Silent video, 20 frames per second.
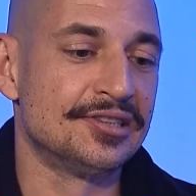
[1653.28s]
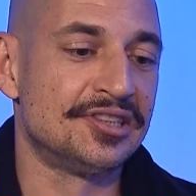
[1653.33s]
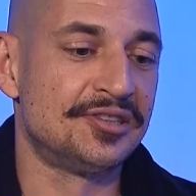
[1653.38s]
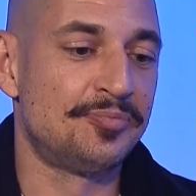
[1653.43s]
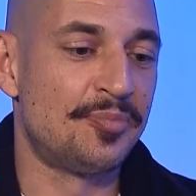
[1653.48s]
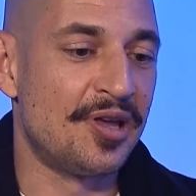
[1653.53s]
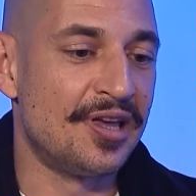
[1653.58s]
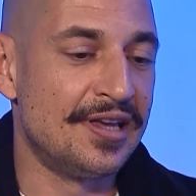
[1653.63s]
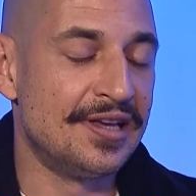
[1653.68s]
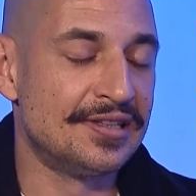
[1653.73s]

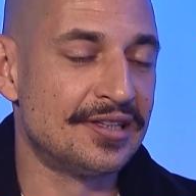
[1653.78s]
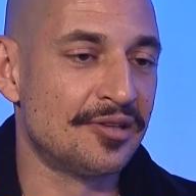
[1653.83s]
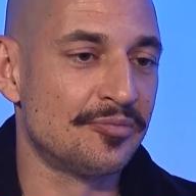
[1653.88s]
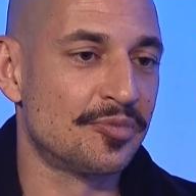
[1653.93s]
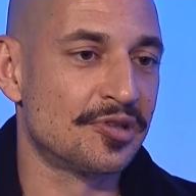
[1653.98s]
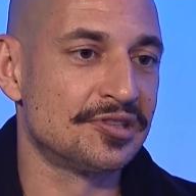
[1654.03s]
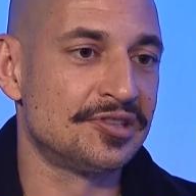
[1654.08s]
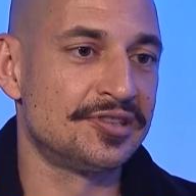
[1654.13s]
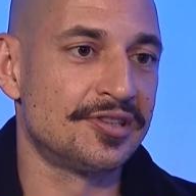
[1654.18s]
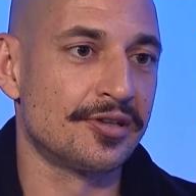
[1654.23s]
Spain, in
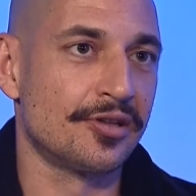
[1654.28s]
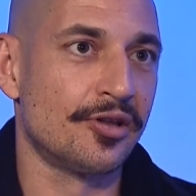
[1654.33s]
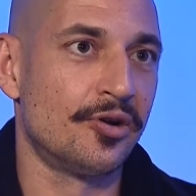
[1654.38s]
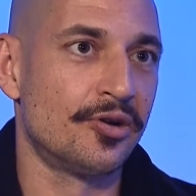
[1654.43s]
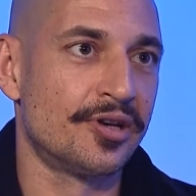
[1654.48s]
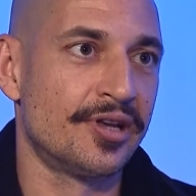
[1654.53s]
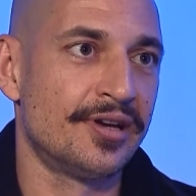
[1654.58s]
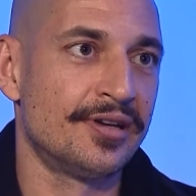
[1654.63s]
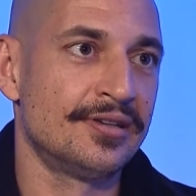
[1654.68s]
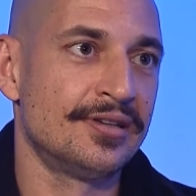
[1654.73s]

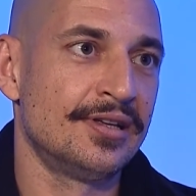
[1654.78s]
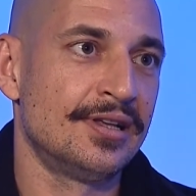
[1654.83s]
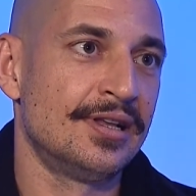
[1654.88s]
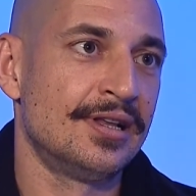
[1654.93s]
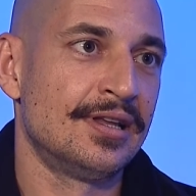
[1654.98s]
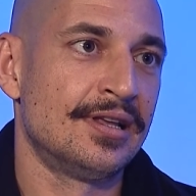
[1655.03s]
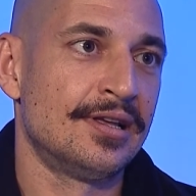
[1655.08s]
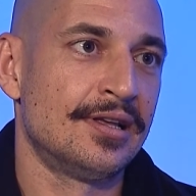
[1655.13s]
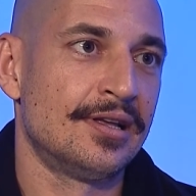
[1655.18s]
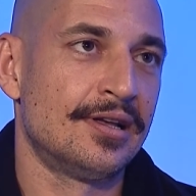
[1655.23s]
Barcelona,
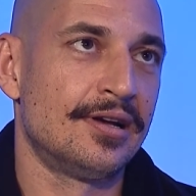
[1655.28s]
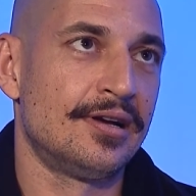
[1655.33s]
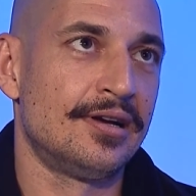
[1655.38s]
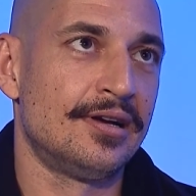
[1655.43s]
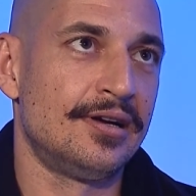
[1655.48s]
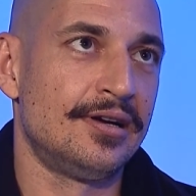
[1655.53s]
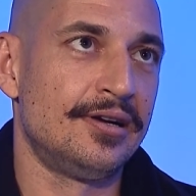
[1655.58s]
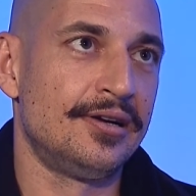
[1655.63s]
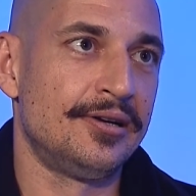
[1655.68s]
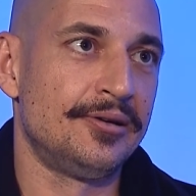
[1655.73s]

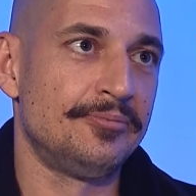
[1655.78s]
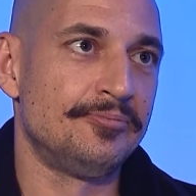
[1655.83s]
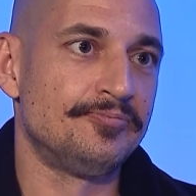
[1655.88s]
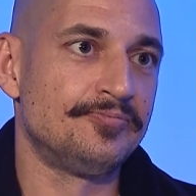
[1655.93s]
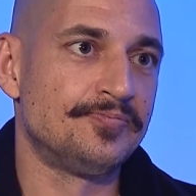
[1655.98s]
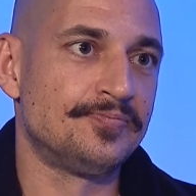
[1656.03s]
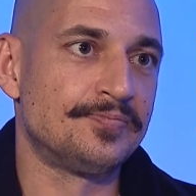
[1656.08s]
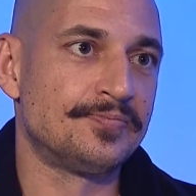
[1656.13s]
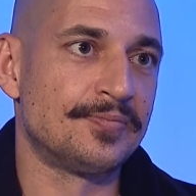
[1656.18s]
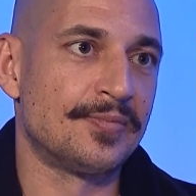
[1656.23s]

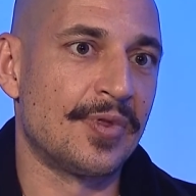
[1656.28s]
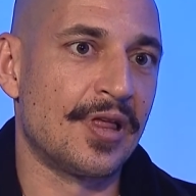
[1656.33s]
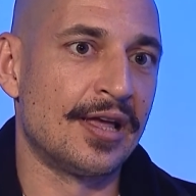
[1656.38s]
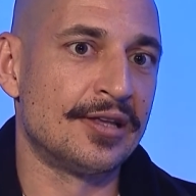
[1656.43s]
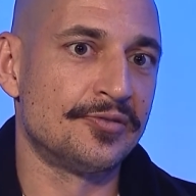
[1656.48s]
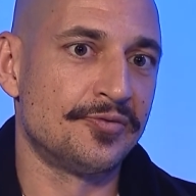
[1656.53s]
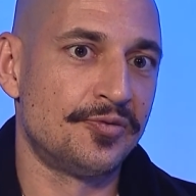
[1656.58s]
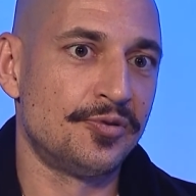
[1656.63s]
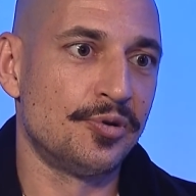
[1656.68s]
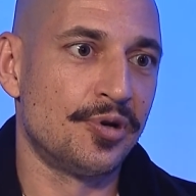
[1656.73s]

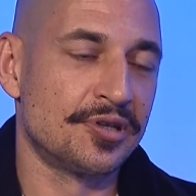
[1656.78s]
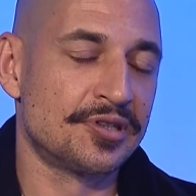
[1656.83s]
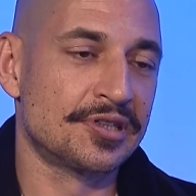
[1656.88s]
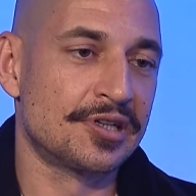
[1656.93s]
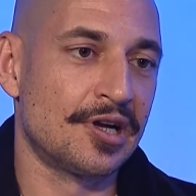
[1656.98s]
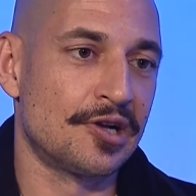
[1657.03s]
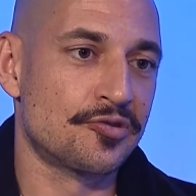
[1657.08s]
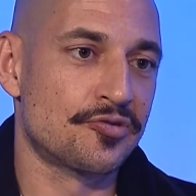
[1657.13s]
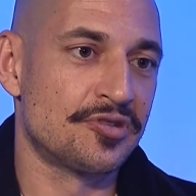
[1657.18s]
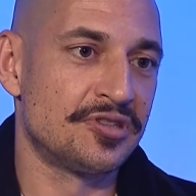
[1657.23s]
and a few other
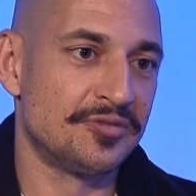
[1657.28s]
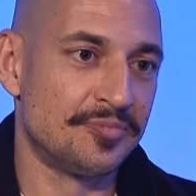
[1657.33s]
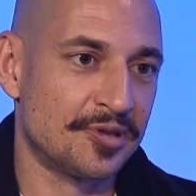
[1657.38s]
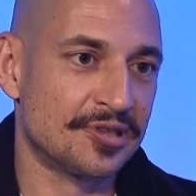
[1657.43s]
countries,